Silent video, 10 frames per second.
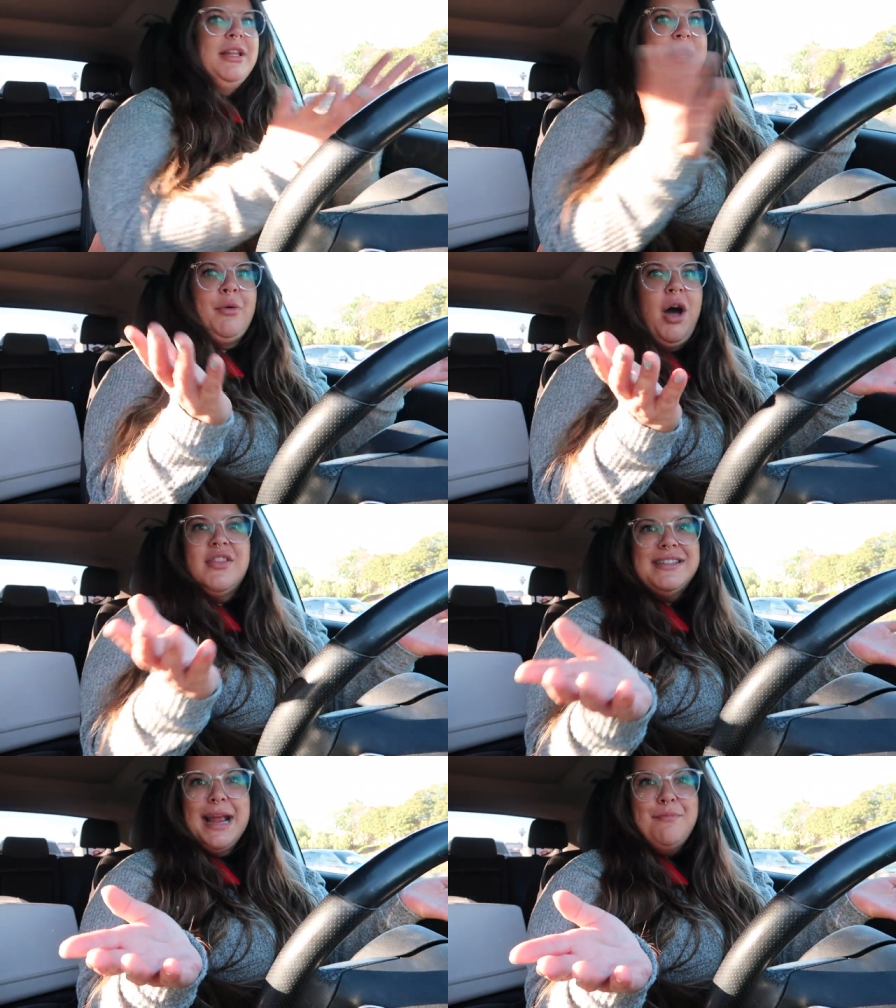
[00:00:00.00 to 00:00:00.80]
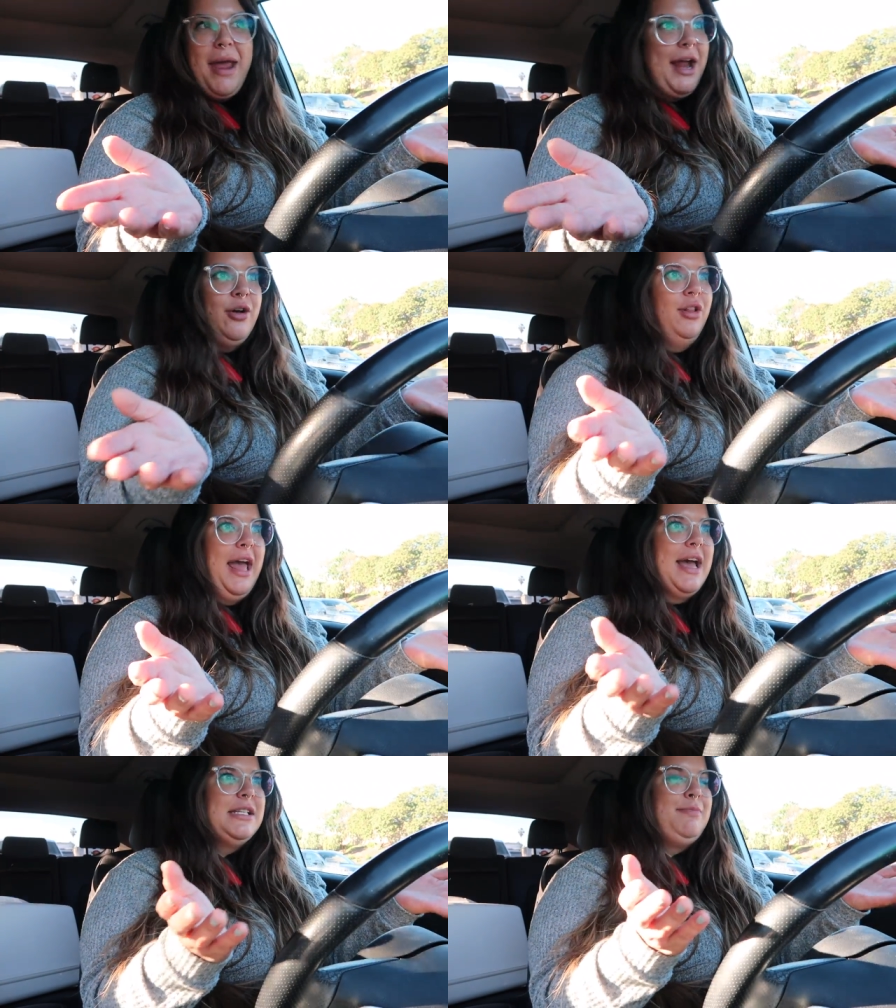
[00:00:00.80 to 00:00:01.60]
they were on the same panel
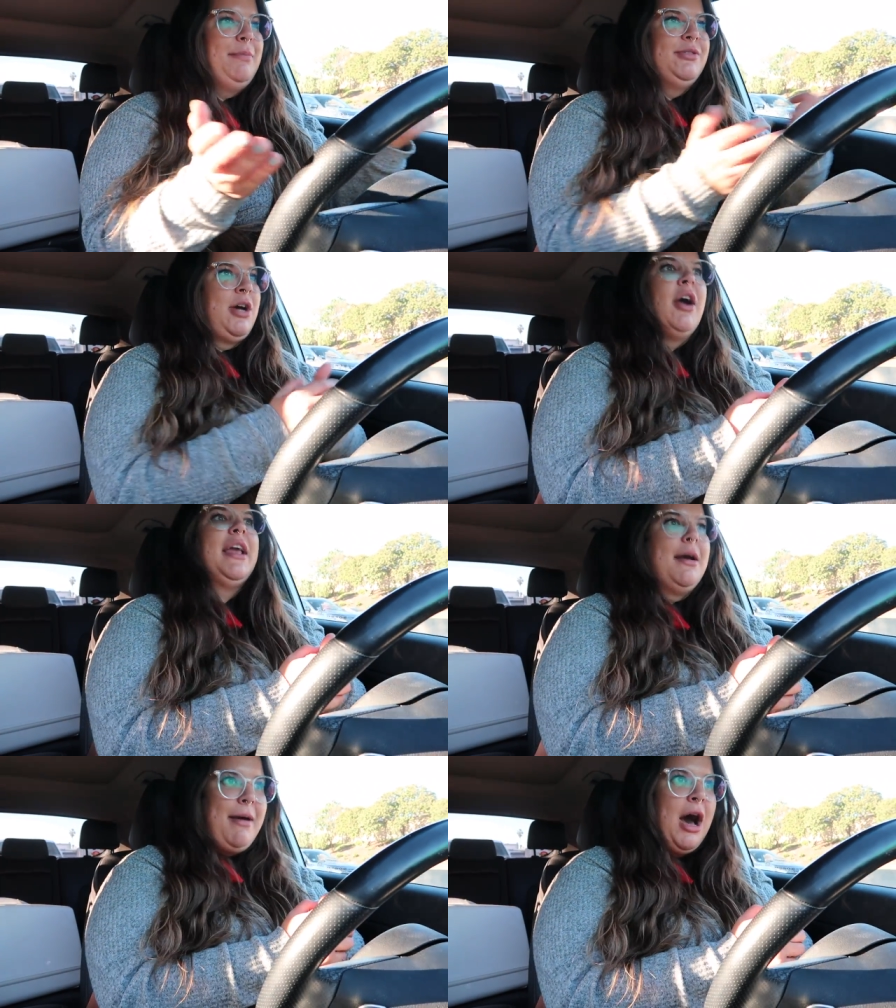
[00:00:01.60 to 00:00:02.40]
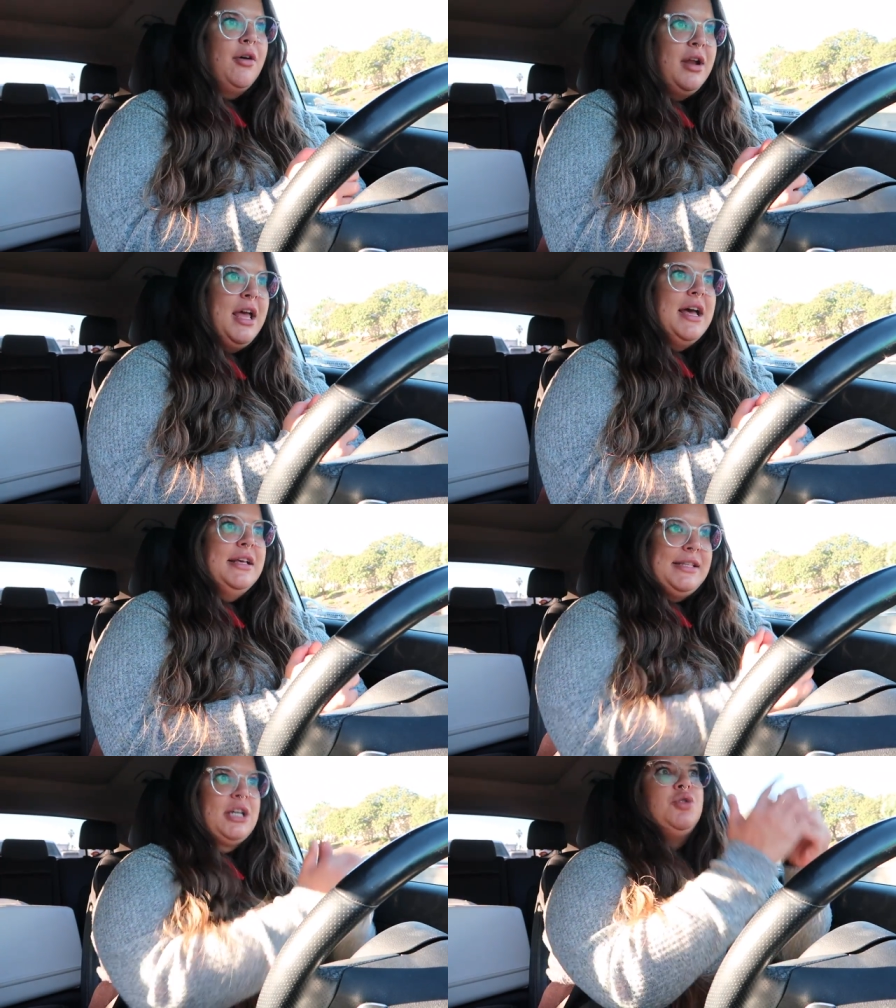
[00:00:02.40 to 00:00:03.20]
as people talking about
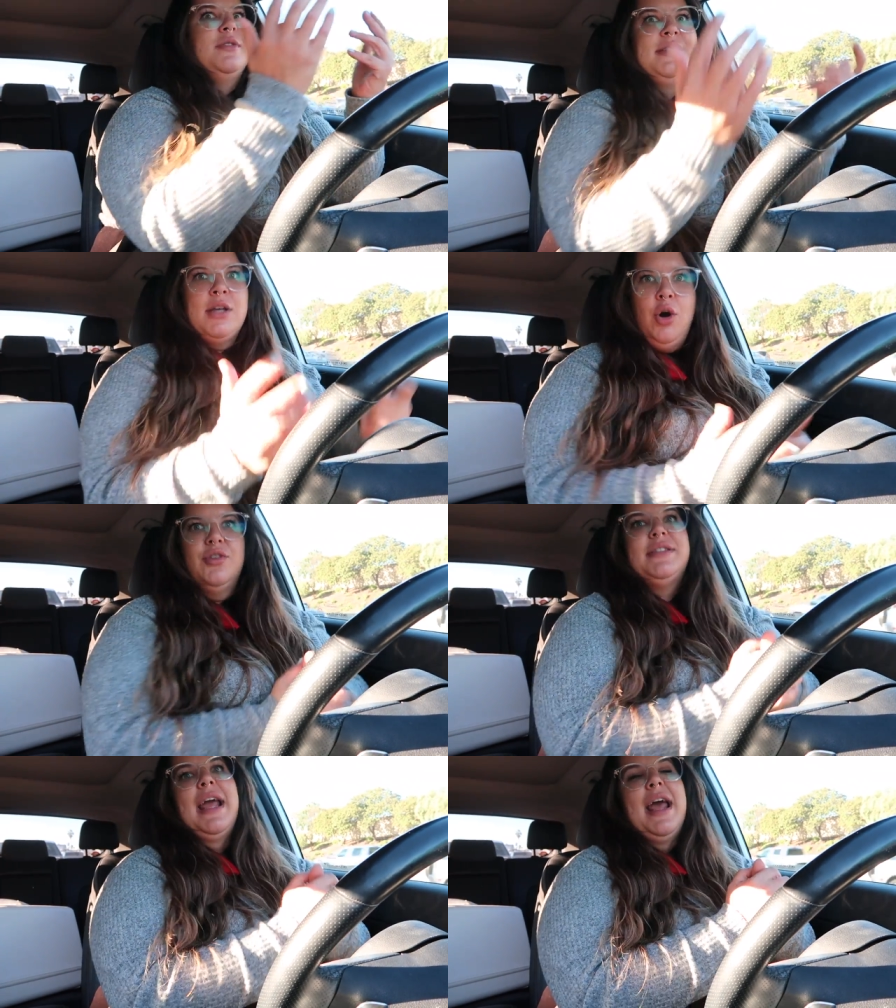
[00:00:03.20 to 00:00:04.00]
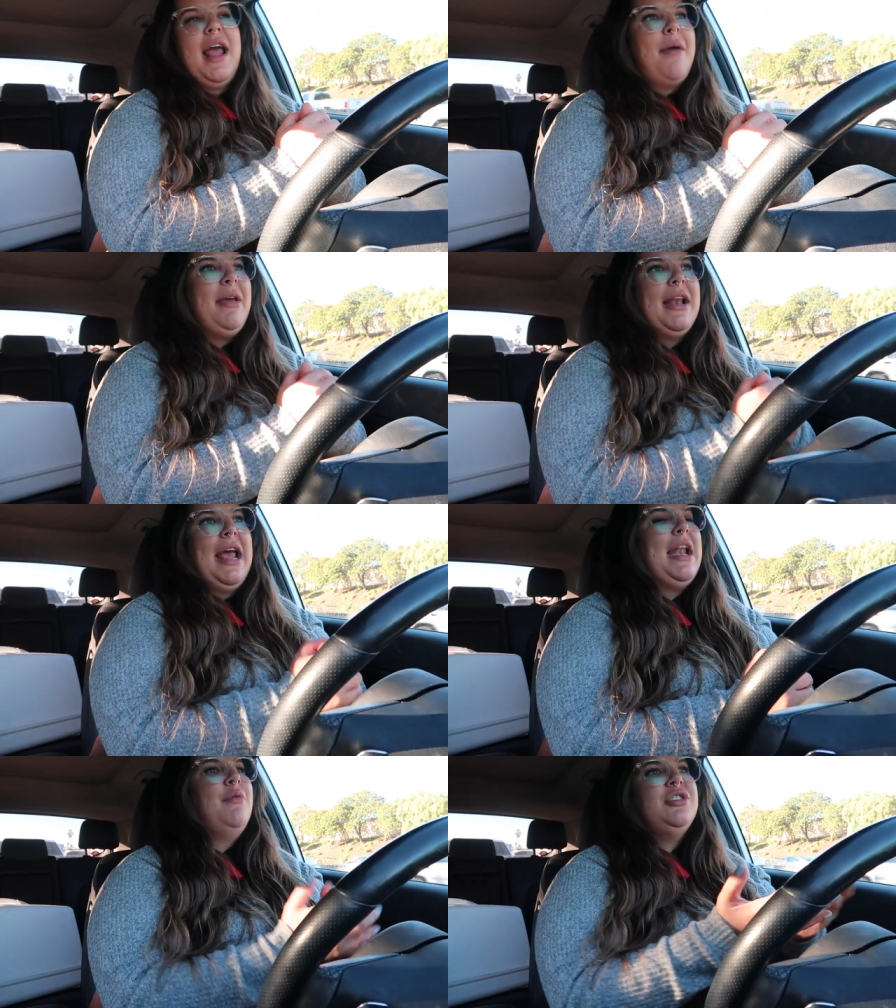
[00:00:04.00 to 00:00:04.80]
sexual assault and I mean
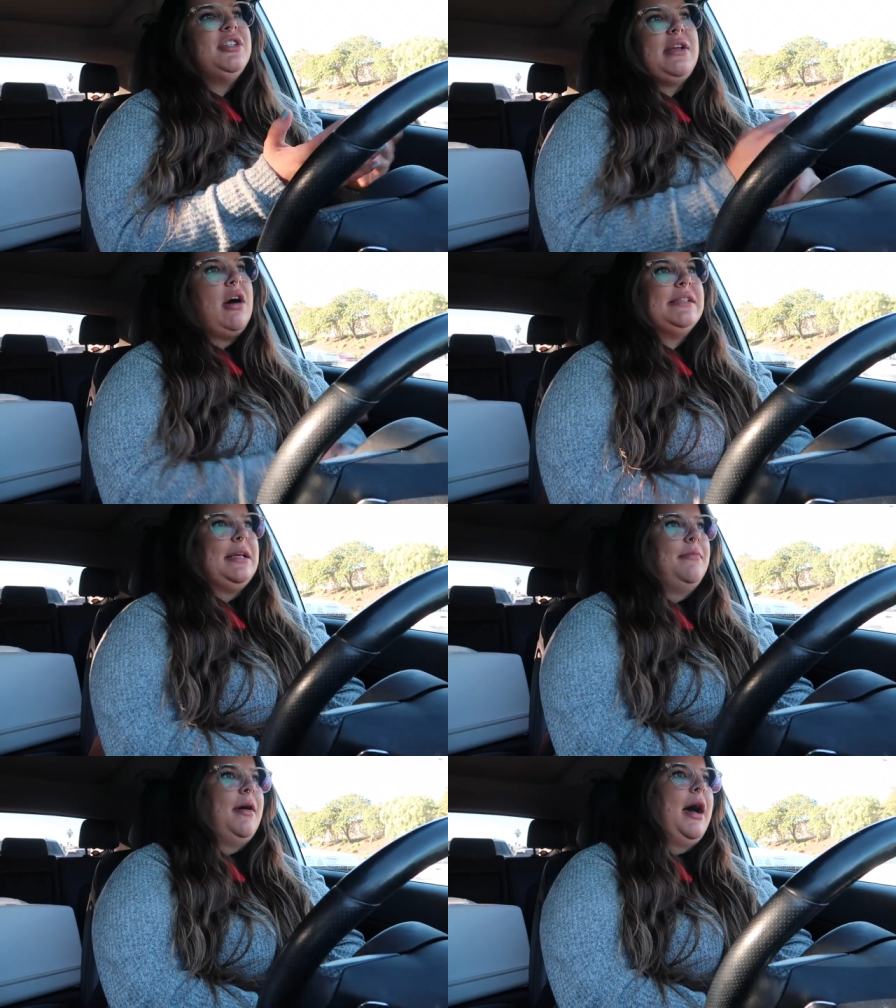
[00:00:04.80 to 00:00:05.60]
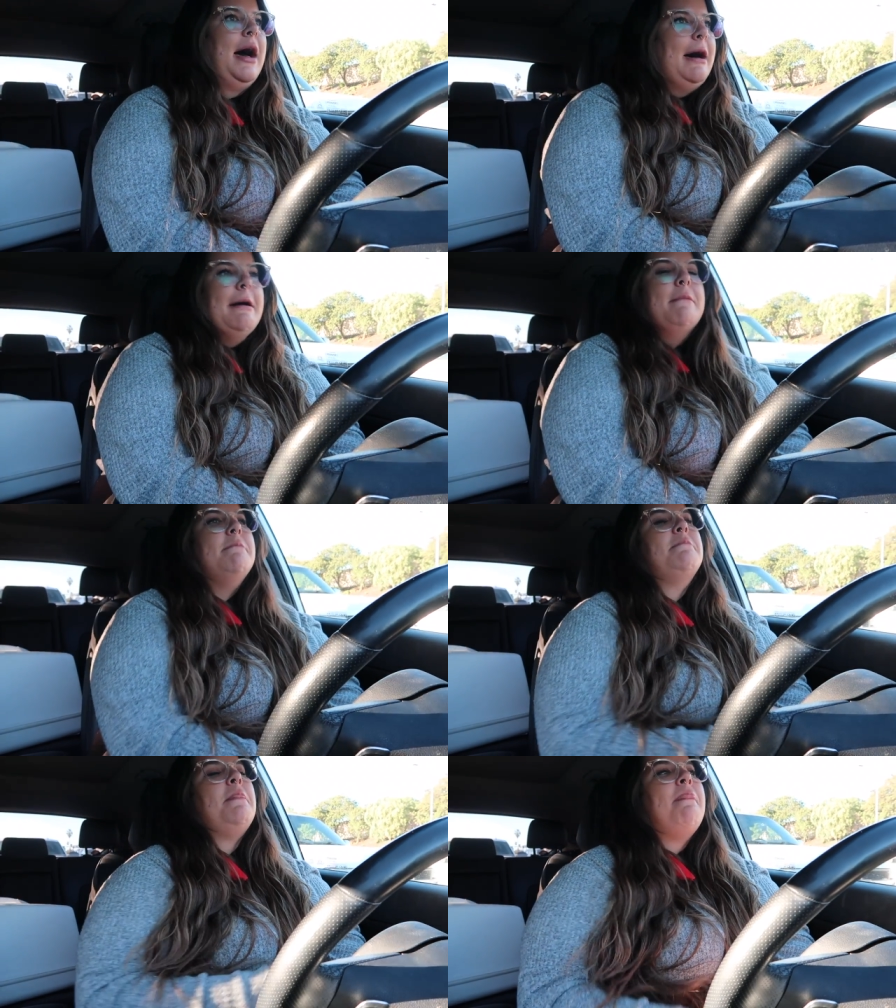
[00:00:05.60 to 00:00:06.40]
and it was just awesome
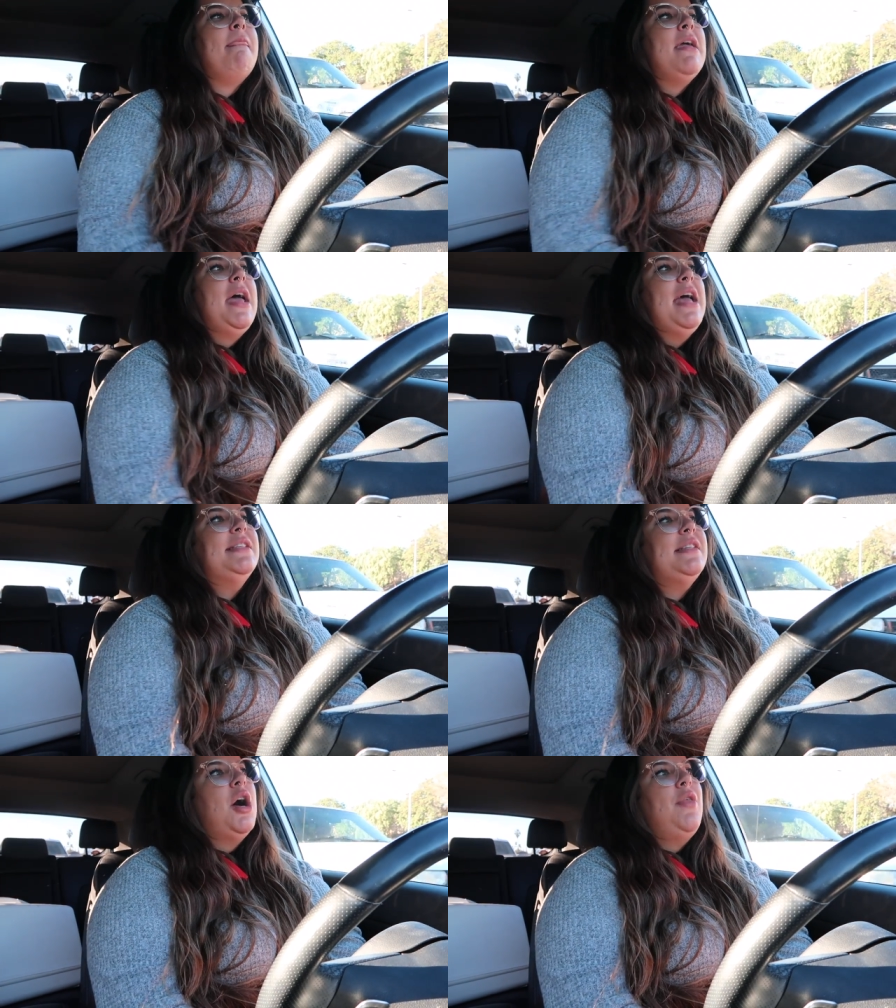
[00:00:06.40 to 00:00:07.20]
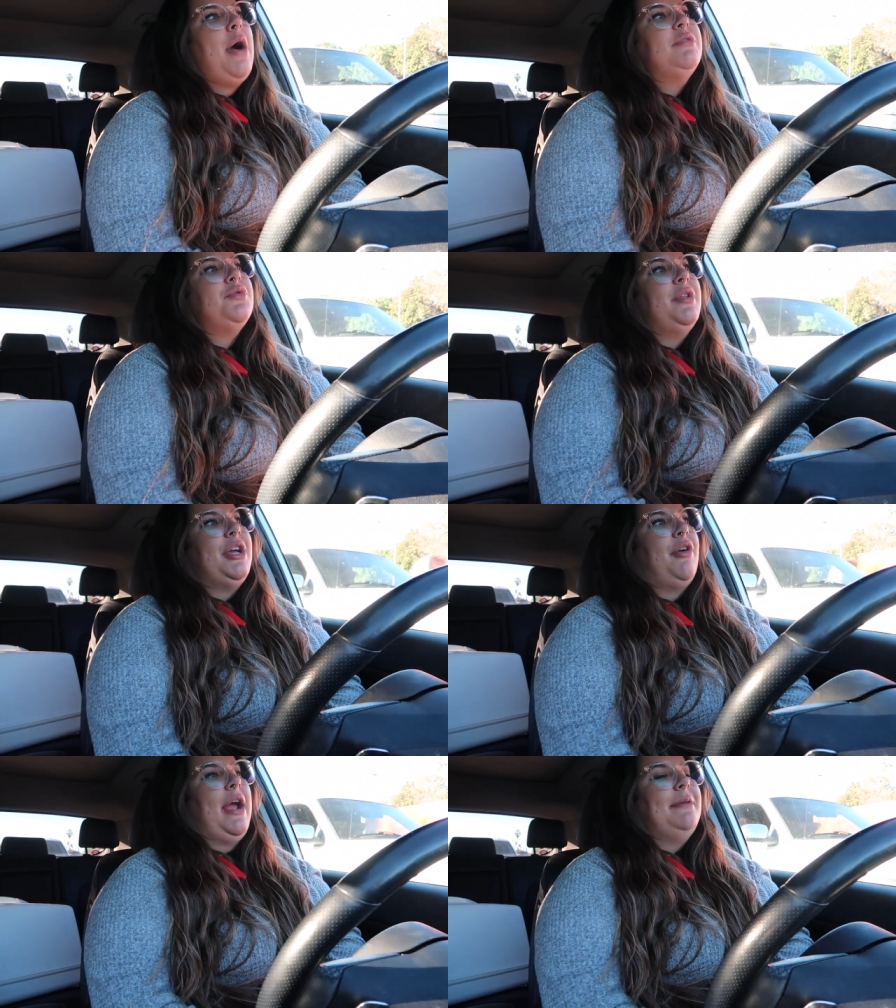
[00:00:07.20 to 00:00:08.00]
um and so that was
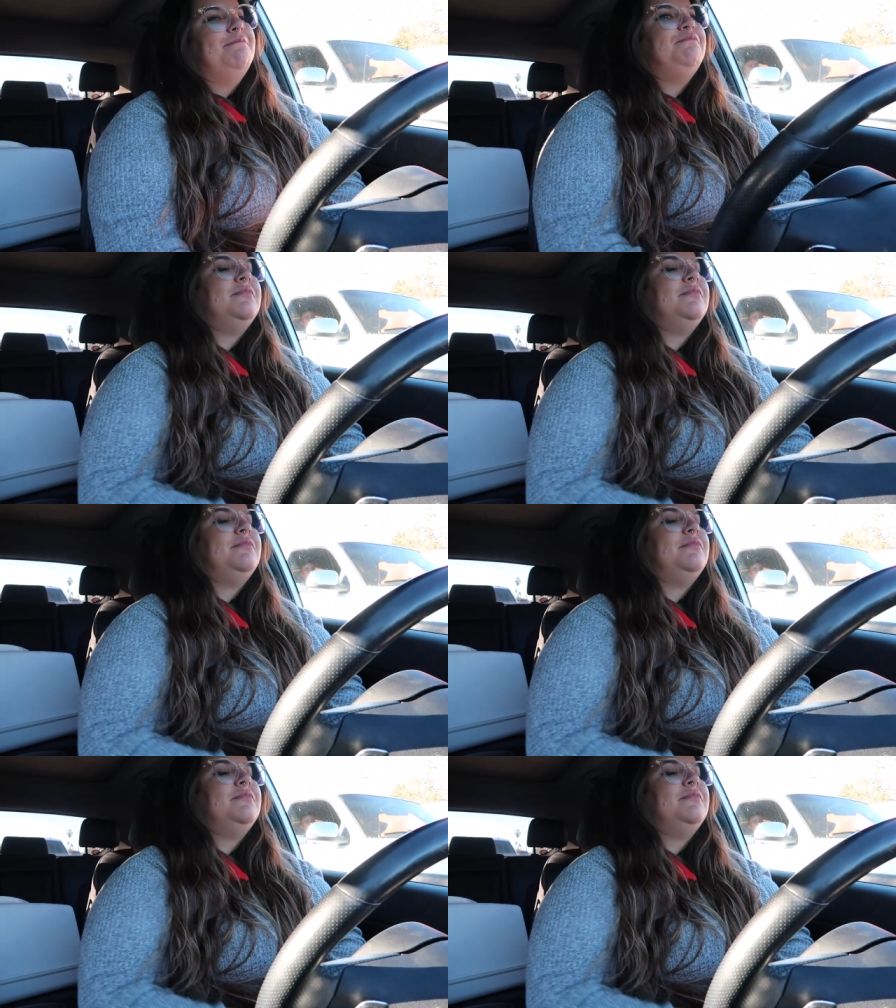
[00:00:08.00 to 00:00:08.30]
really great